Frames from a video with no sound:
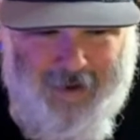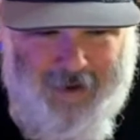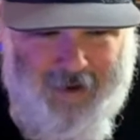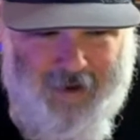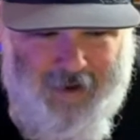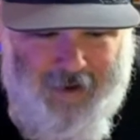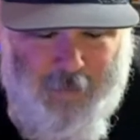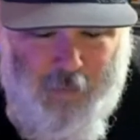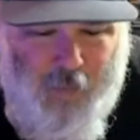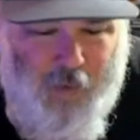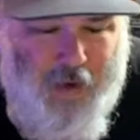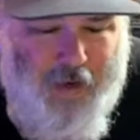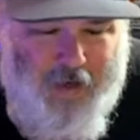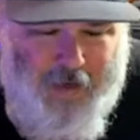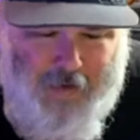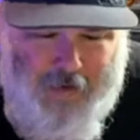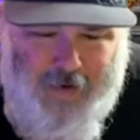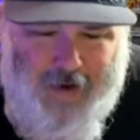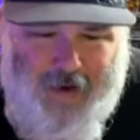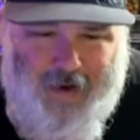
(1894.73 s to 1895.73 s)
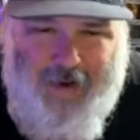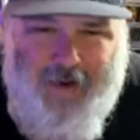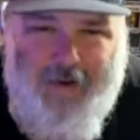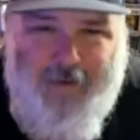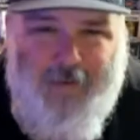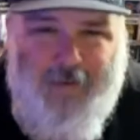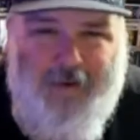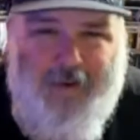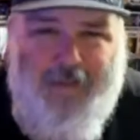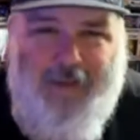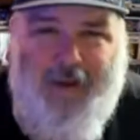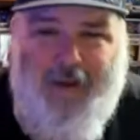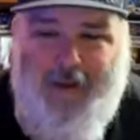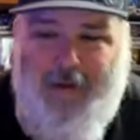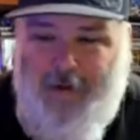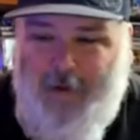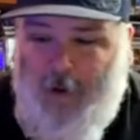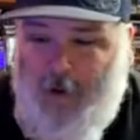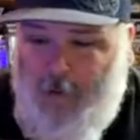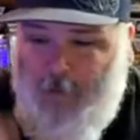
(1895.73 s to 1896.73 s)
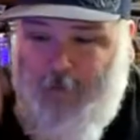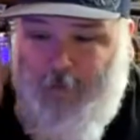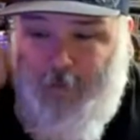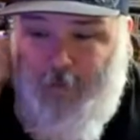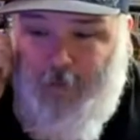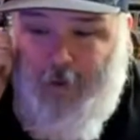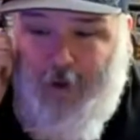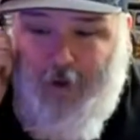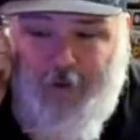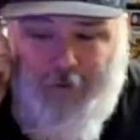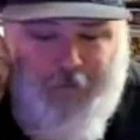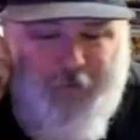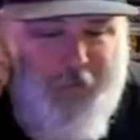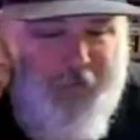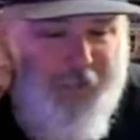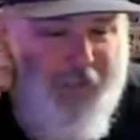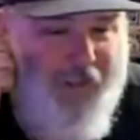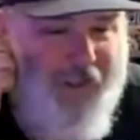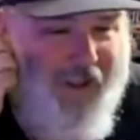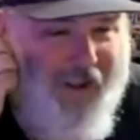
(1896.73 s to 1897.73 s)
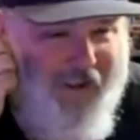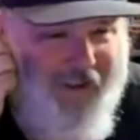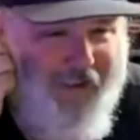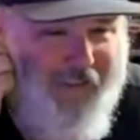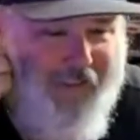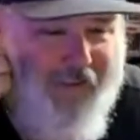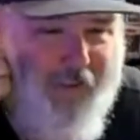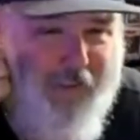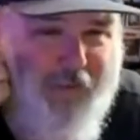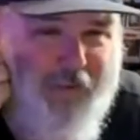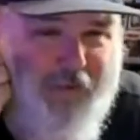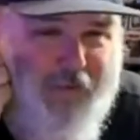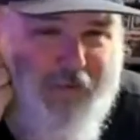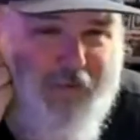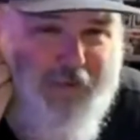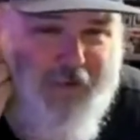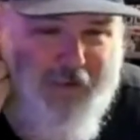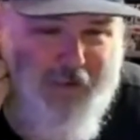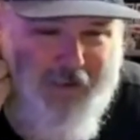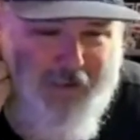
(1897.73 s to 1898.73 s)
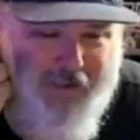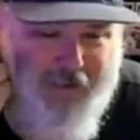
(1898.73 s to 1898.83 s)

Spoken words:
And I wanted to try to get rid of that awful light that was